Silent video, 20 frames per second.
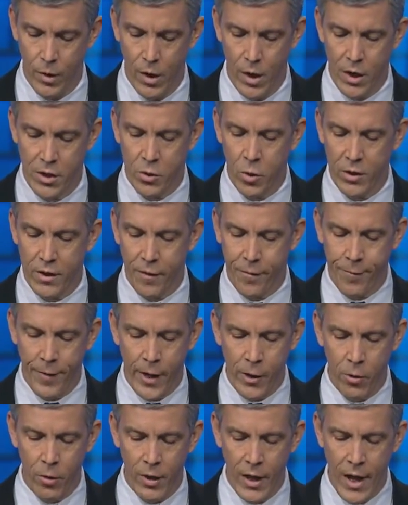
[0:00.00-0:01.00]
So at the
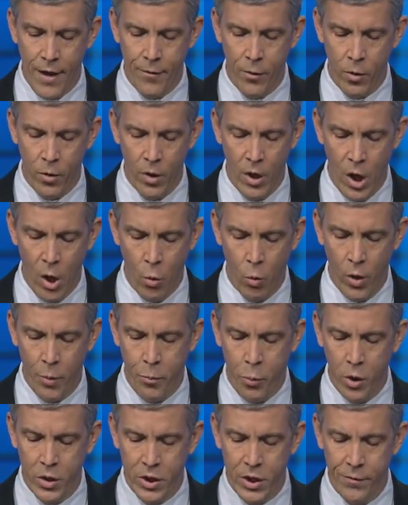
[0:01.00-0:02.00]
federal level, we're
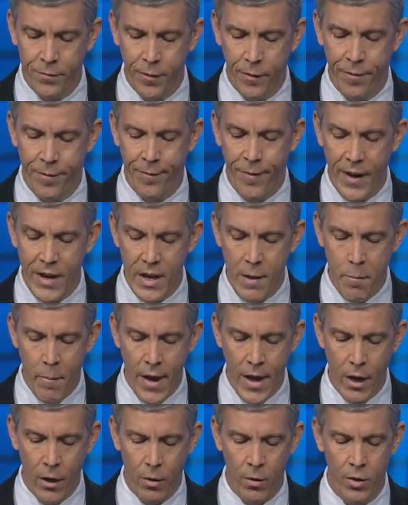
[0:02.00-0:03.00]
pushing for
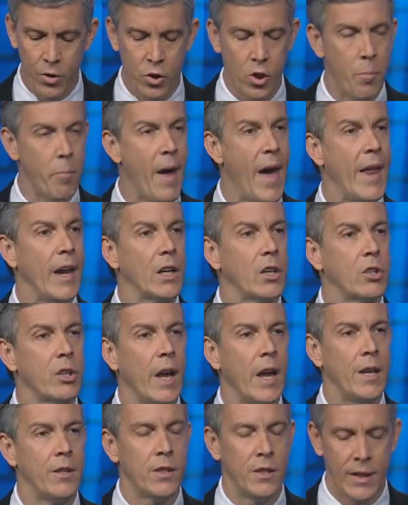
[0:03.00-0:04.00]
fundamental, dramatic
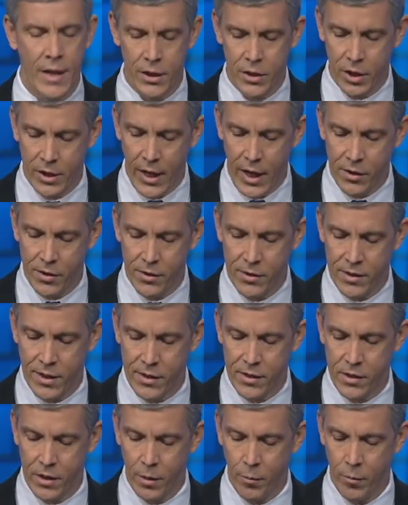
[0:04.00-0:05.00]
change in the education
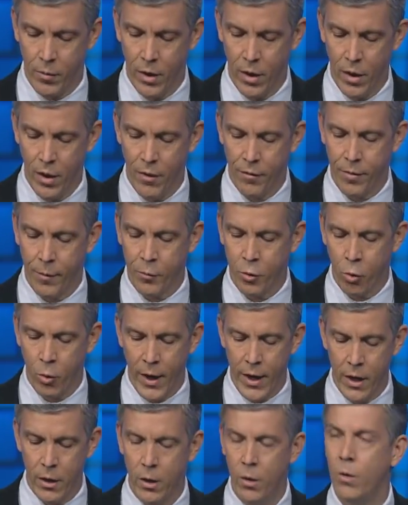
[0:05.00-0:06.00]
system, from
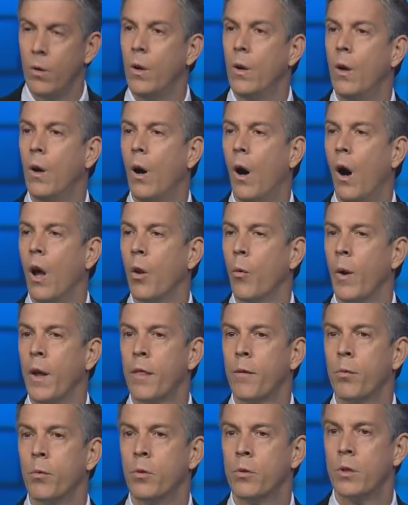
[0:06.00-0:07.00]
cradle all the way
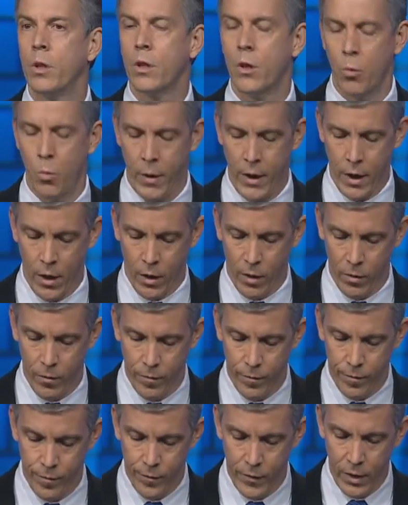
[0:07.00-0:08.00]
through to career.
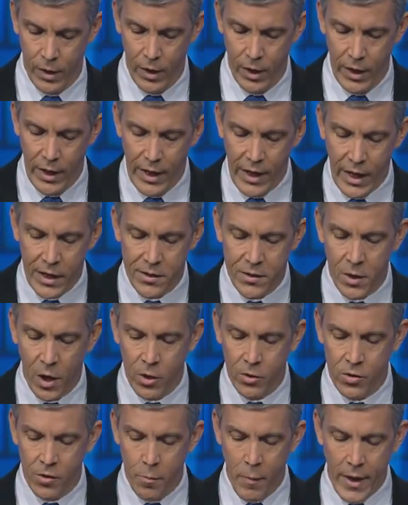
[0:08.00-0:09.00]
It
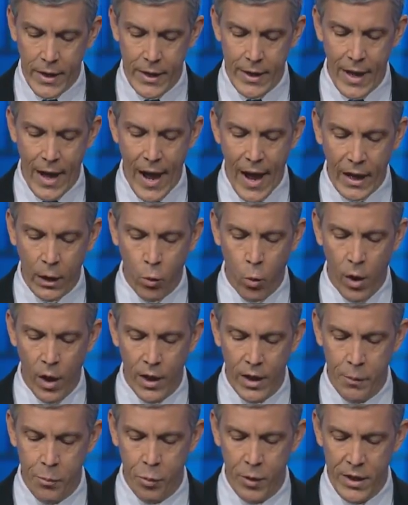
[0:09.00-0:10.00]
starts with making
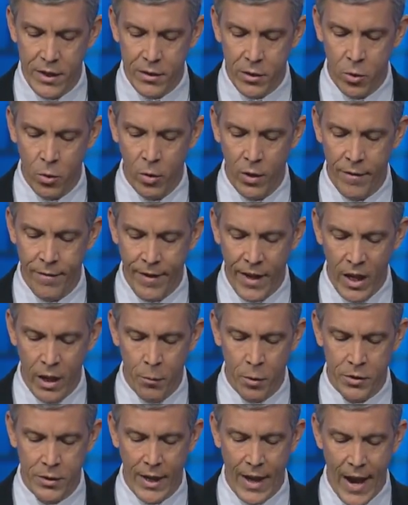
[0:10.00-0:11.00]
high-quality preschool
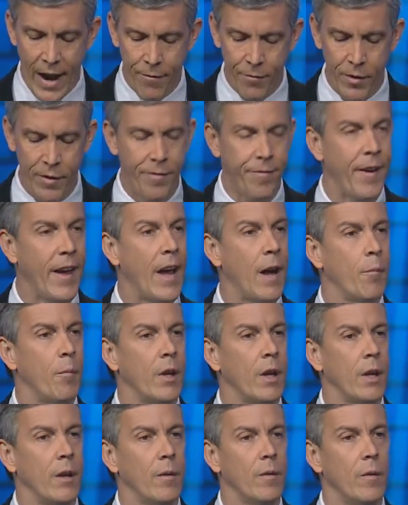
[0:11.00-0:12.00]
available to every
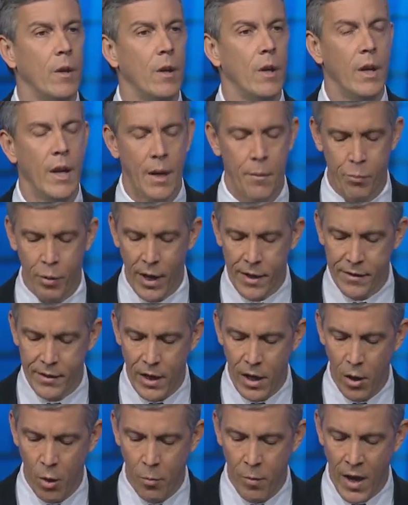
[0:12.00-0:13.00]
family. And
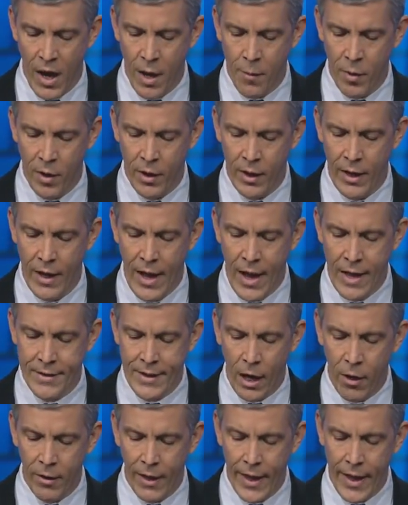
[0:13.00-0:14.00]
President Obama has
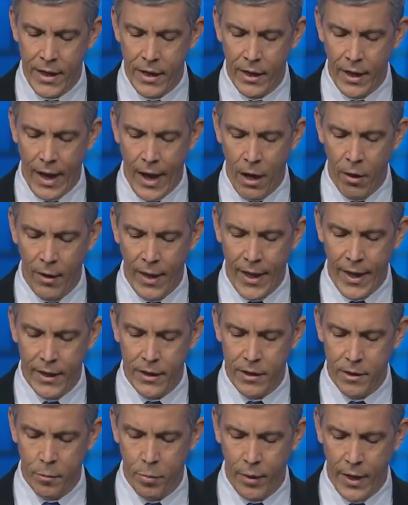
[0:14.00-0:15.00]

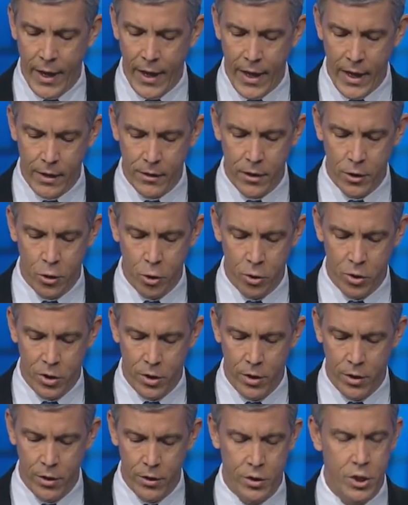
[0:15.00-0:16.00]
outlined a plan to do
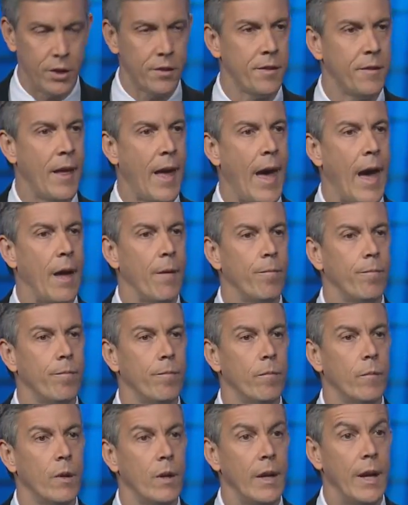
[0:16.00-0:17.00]
just
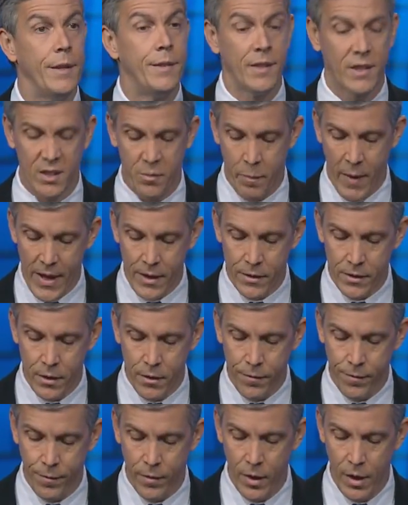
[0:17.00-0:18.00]
that. It's
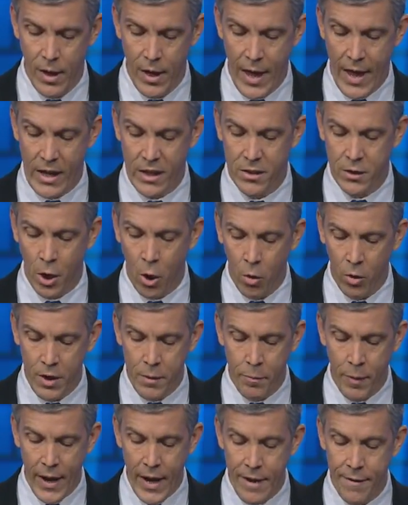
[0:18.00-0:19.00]
expensive, and it's totally
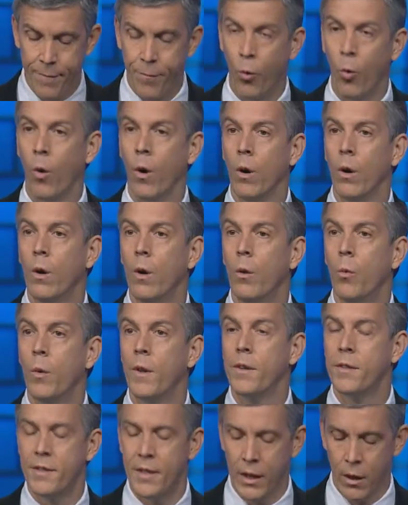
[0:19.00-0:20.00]
paid for with
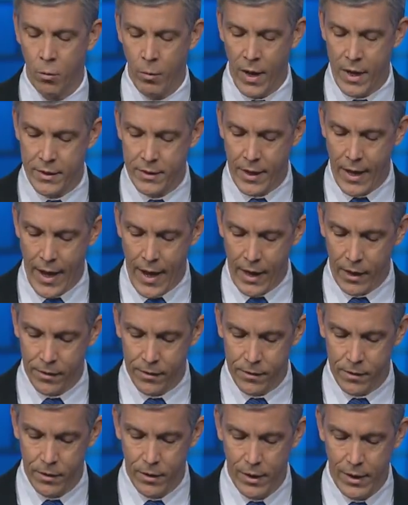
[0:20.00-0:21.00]
a cigarette
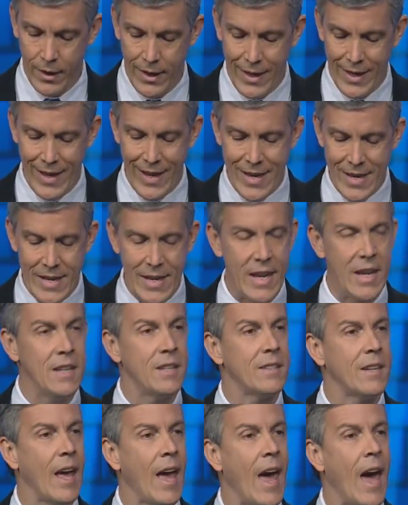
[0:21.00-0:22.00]
tax. It needs
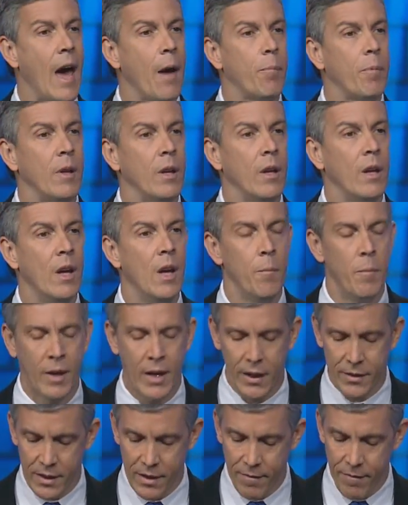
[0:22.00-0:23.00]
to happen,
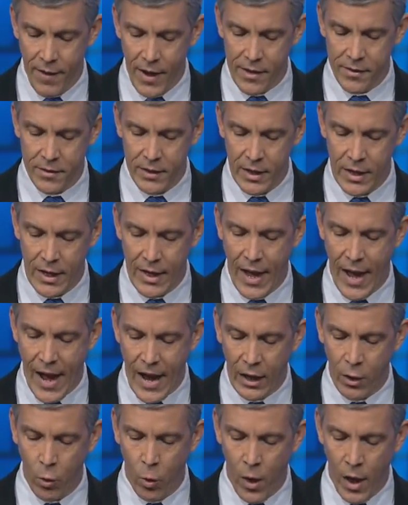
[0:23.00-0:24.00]
because investing in
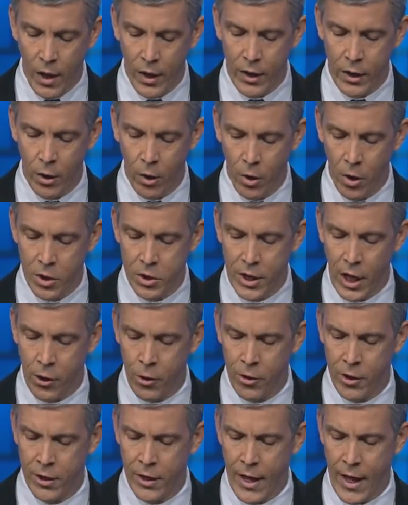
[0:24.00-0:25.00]
high-quality early
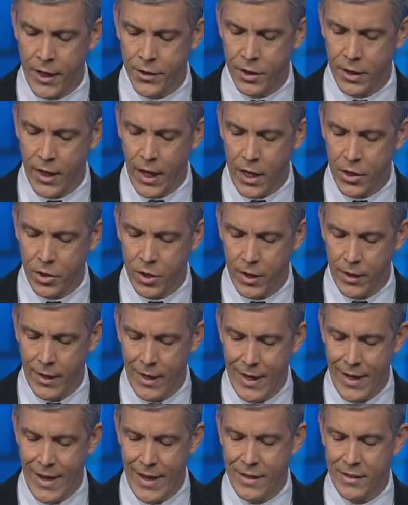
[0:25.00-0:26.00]
childhood education
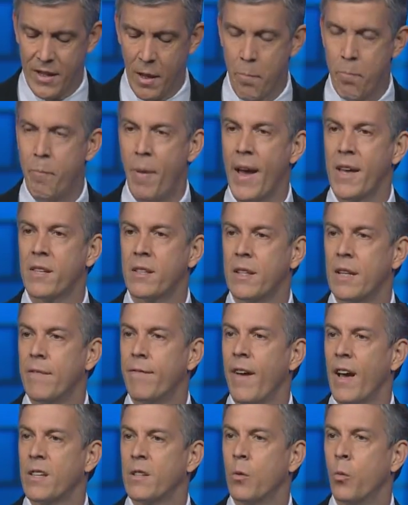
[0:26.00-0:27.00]
is the best
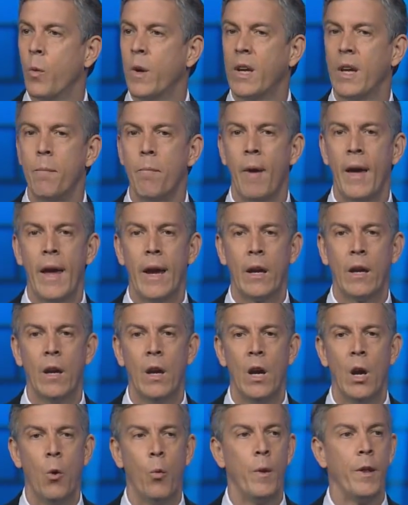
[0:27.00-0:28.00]
investment we can make,
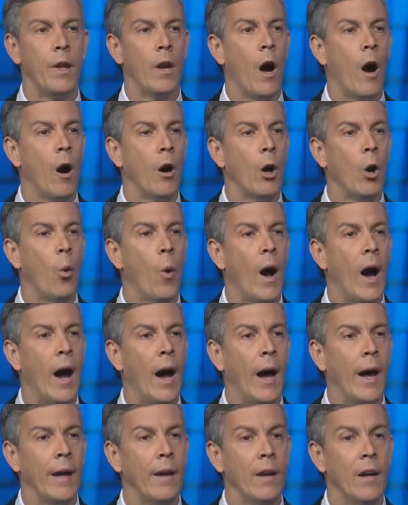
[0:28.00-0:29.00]
with an
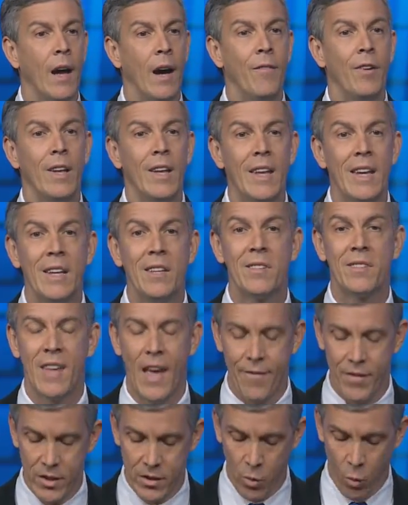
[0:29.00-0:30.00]
ROI of at least
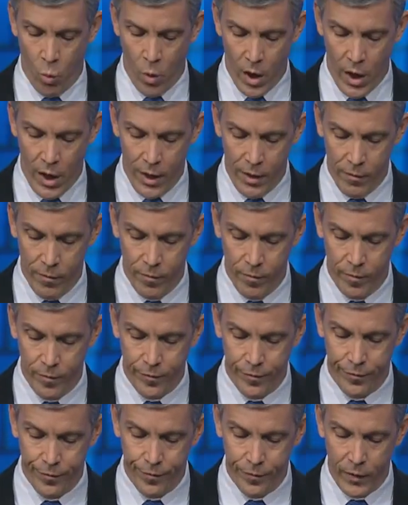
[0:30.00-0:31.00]
7 to 1.
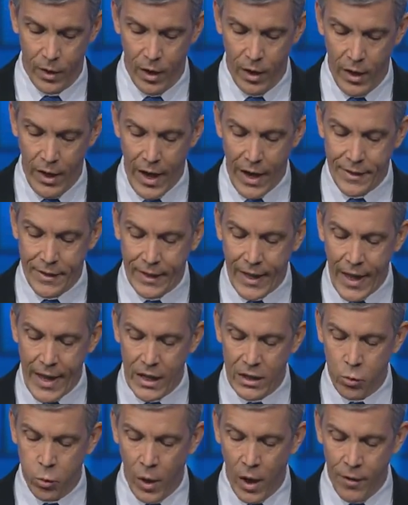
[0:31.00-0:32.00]
At the
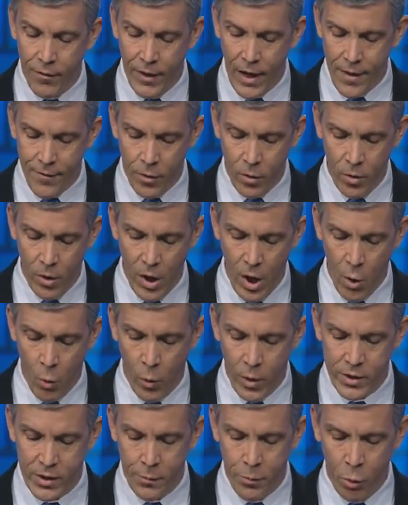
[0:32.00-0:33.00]
K-12 level,
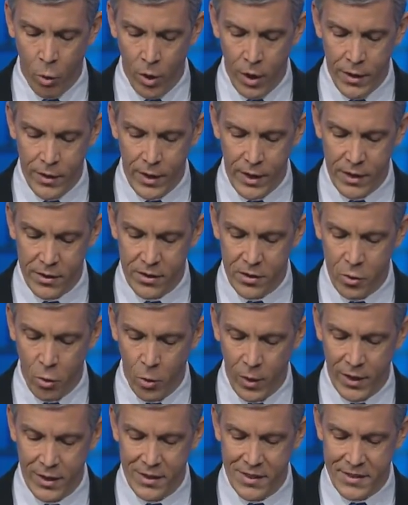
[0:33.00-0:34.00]
we're supporting the
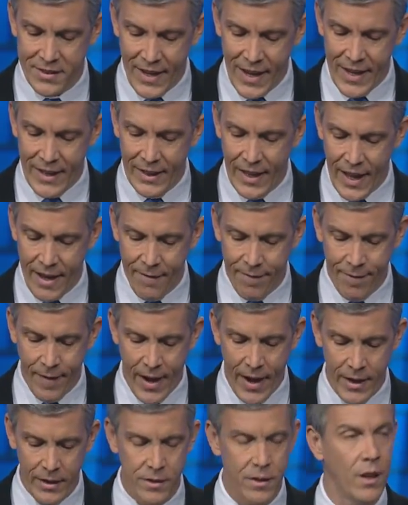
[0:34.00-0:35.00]
historic state-led
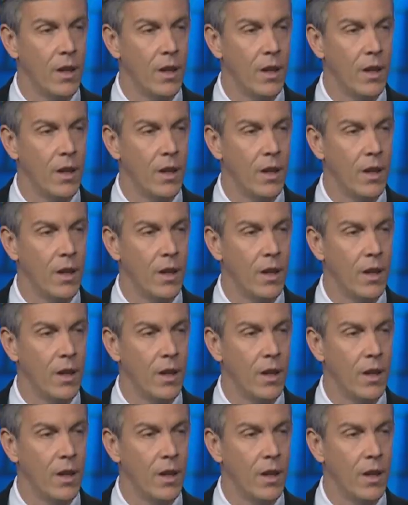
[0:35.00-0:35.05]
fight